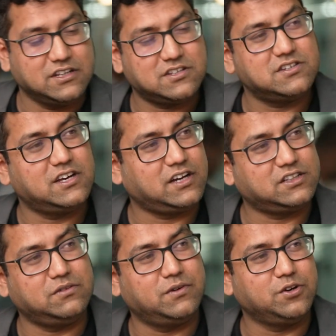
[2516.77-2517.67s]
this is a
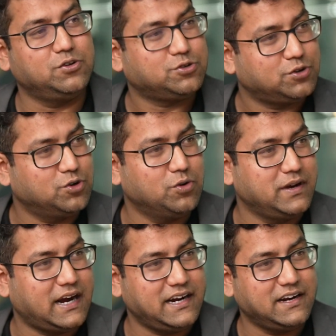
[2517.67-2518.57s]
customer you should go
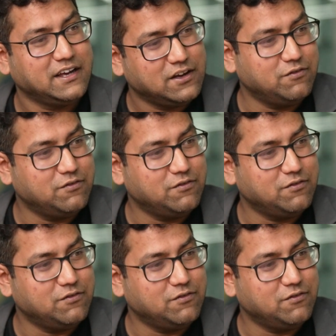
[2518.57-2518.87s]
behind